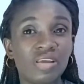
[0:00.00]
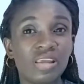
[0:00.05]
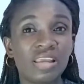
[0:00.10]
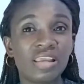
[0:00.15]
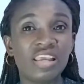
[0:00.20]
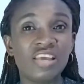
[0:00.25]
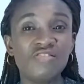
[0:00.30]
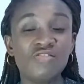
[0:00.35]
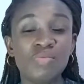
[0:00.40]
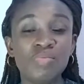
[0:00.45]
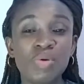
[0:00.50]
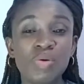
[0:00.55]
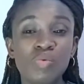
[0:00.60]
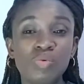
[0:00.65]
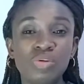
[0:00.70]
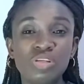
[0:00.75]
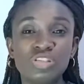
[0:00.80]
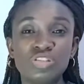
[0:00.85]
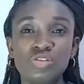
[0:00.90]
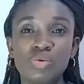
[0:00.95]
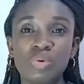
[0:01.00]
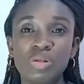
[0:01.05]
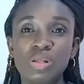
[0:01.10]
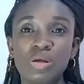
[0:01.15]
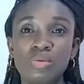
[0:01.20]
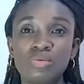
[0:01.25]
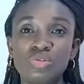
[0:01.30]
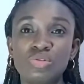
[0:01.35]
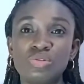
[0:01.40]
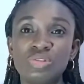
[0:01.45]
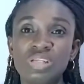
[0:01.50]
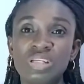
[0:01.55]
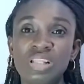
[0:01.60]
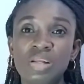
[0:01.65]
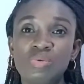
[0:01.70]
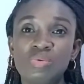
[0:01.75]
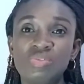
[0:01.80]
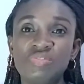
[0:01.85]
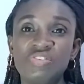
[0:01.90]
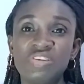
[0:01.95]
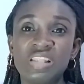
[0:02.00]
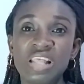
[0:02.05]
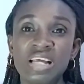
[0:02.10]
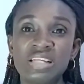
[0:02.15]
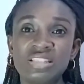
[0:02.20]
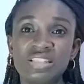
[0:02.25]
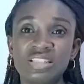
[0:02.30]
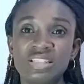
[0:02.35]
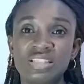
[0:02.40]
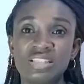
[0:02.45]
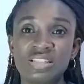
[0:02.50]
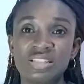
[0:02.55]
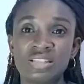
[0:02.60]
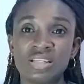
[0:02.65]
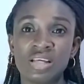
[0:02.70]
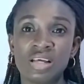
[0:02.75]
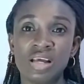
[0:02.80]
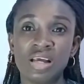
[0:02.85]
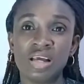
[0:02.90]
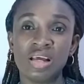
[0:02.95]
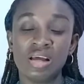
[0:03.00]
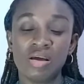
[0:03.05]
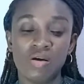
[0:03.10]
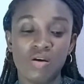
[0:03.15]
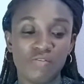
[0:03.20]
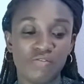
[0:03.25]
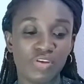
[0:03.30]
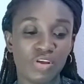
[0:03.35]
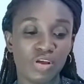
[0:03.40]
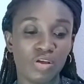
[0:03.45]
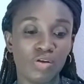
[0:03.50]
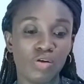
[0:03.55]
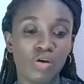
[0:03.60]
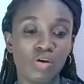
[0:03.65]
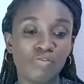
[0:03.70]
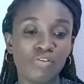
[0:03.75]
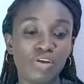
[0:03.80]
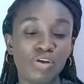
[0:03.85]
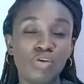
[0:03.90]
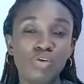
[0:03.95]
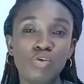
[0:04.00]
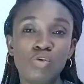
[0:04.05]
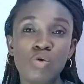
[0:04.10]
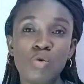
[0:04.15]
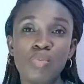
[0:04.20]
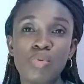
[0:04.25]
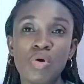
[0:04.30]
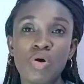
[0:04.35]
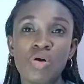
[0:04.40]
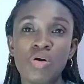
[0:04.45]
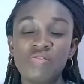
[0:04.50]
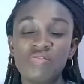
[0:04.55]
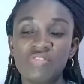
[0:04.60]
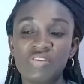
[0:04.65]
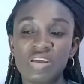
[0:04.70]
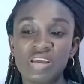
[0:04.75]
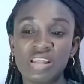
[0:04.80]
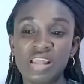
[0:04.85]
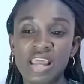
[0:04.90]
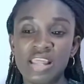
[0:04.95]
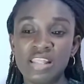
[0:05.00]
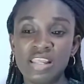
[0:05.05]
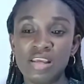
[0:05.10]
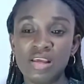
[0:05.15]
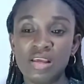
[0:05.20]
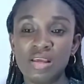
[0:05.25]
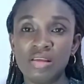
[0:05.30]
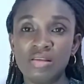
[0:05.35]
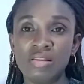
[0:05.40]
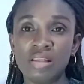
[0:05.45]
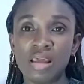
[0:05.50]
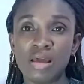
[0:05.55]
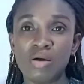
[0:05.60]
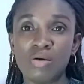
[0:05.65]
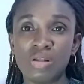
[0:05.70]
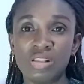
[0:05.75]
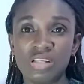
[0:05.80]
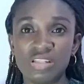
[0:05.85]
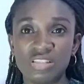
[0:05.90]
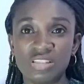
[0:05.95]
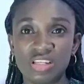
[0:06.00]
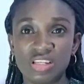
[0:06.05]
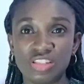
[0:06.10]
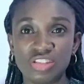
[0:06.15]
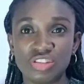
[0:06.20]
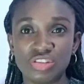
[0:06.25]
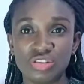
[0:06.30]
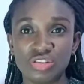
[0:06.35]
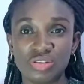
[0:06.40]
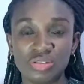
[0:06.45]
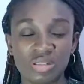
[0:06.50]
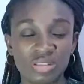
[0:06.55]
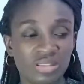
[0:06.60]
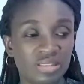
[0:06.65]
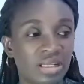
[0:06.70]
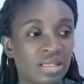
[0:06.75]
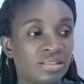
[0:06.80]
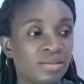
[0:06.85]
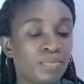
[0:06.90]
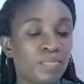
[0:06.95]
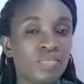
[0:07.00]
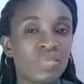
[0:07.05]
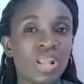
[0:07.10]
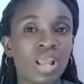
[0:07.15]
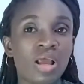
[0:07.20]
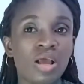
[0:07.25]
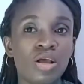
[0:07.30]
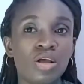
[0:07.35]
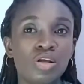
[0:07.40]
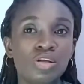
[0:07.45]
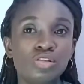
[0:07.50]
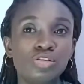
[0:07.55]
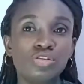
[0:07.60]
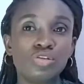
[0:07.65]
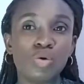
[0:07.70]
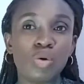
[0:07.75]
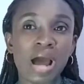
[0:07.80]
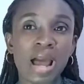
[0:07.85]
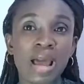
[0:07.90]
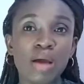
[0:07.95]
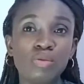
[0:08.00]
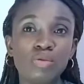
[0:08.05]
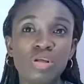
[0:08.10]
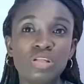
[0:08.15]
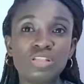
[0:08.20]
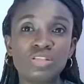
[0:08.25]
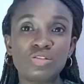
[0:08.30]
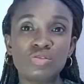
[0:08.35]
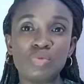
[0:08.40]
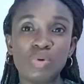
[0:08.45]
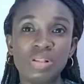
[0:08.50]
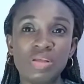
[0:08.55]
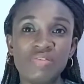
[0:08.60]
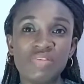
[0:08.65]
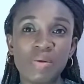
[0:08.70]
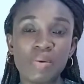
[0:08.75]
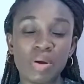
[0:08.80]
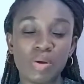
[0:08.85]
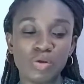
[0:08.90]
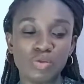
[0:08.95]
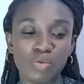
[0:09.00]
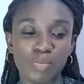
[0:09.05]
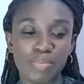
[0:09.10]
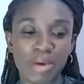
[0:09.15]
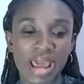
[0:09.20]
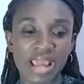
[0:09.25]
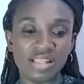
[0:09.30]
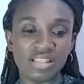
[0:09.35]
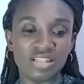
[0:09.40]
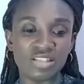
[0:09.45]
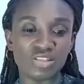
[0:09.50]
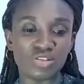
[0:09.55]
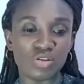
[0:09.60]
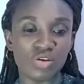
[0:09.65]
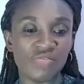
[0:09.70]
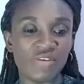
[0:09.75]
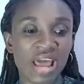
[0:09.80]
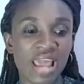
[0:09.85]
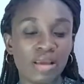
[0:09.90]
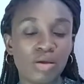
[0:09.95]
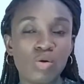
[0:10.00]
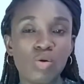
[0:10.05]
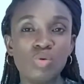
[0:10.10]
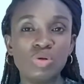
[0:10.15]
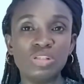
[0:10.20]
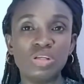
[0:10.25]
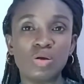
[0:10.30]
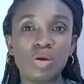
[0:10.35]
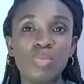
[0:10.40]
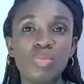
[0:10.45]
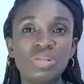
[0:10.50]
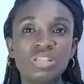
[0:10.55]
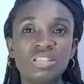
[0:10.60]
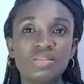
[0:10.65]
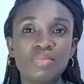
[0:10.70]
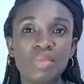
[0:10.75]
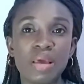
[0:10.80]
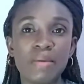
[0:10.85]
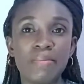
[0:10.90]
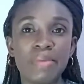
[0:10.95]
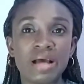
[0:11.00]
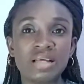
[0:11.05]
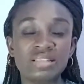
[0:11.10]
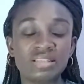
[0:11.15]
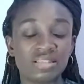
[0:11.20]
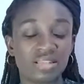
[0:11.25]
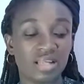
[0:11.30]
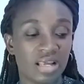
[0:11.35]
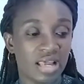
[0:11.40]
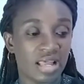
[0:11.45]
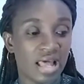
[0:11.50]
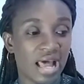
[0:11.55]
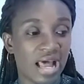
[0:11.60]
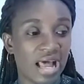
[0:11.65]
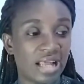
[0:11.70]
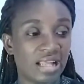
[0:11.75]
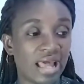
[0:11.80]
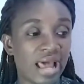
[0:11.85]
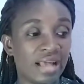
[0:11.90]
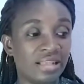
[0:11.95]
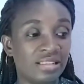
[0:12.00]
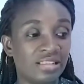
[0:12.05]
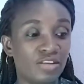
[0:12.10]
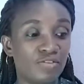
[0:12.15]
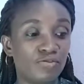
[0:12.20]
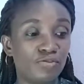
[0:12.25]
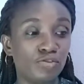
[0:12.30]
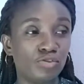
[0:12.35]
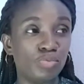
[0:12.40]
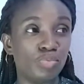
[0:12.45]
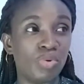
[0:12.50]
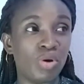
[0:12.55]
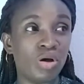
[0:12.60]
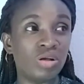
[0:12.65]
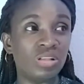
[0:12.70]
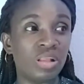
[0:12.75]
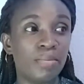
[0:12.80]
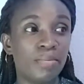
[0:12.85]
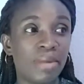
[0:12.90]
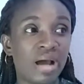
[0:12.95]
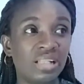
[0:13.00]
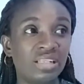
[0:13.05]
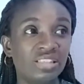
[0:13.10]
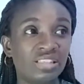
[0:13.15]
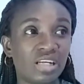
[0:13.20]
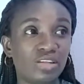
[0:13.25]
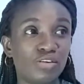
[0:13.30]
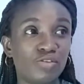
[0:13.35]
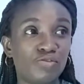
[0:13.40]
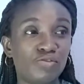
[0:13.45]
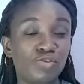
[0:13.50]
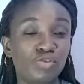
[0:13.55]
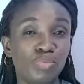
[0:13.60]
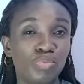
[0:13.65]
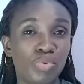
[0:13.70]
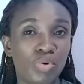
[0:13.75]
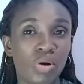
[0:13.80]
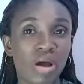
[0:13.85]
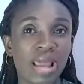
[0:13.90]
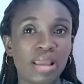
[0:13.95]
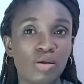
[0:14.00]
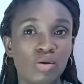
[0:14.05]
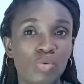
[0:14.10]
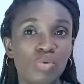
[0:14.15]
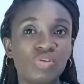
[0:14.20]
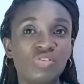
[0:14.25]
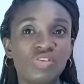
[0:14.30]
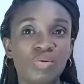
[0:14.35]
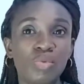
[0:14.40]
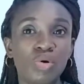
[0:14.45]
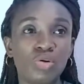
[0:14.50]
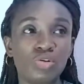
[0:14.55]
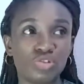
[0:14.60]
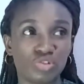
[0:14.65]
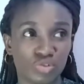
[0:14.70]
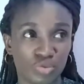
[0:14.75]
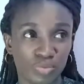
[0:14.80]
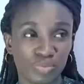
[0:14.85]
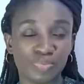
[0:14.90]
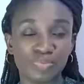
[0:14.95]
giving me wisdom when it comes to dealing with finances of a group or of any organization, you understand? So I always, whenever we're going to buy this stuff, I go with the committee members, and the man in charge of football, I go with him also.